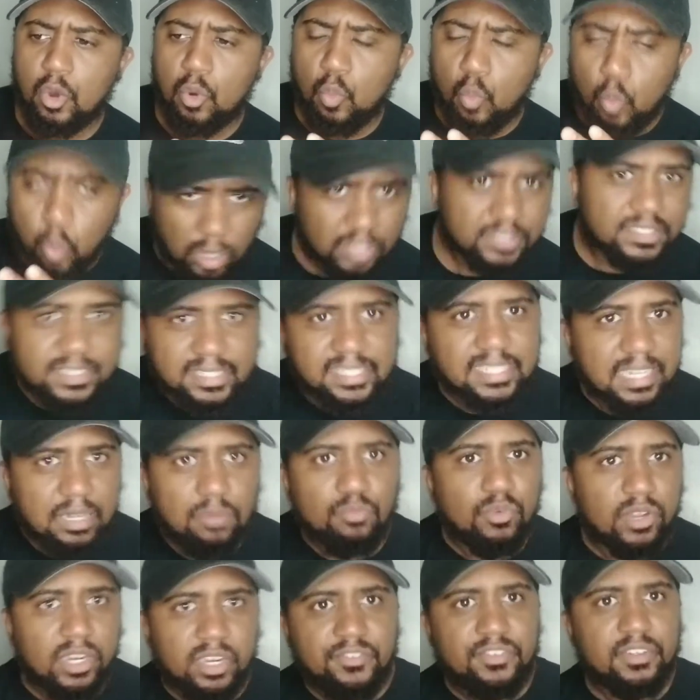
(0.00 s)
wants to
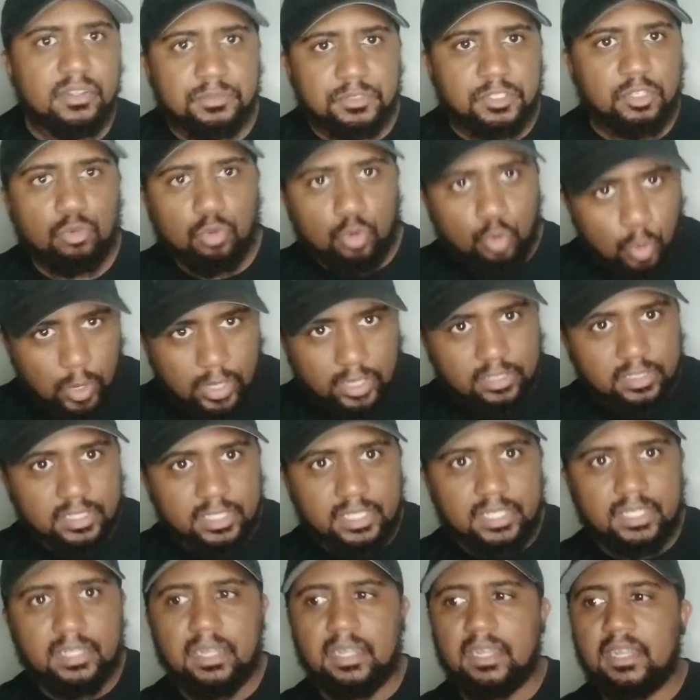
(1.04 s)
get rid of him so
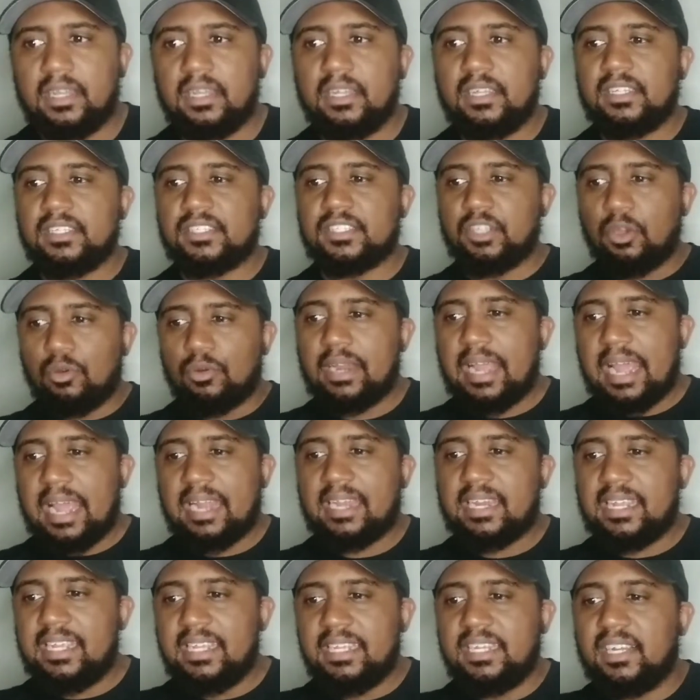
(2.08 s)
quickly, so
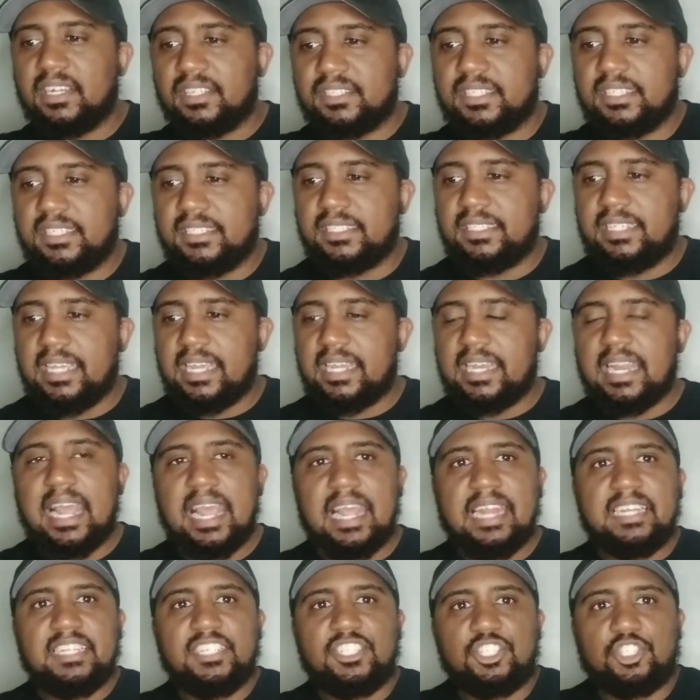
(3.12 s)
that he doesn't get
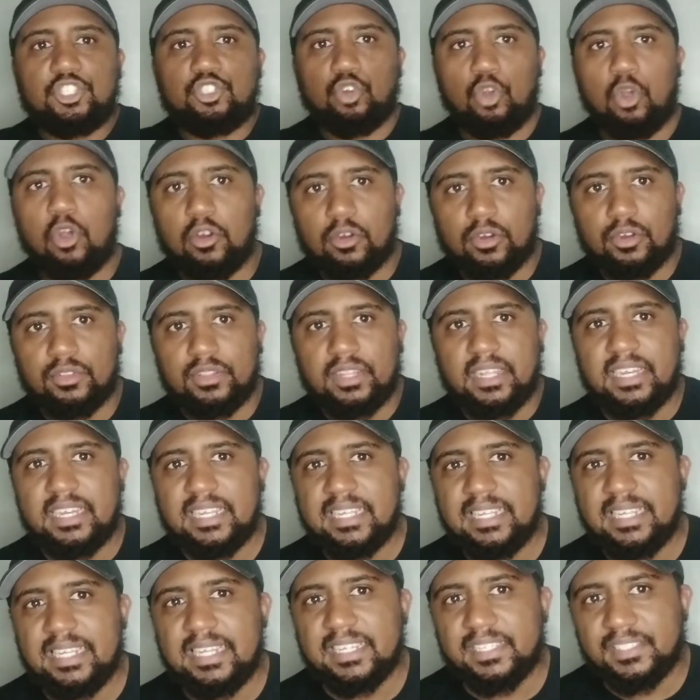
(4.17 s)
any stronger than
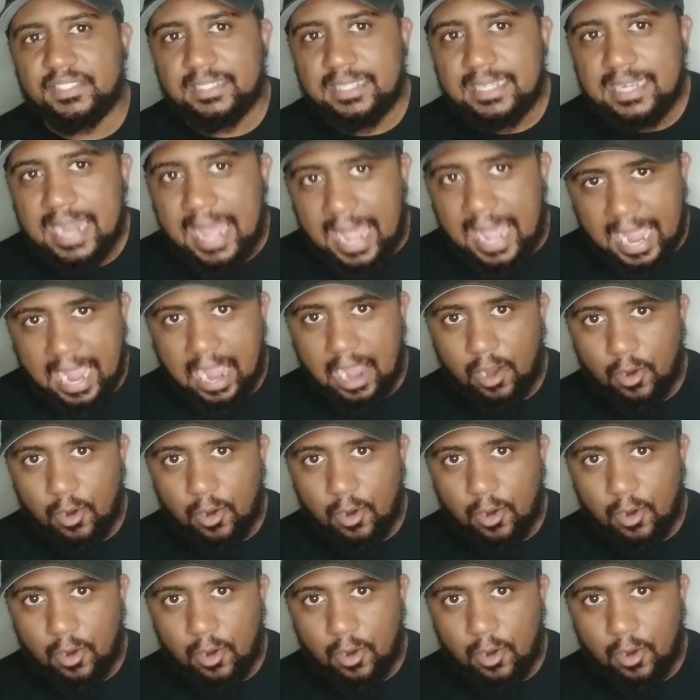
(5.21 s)
he is now.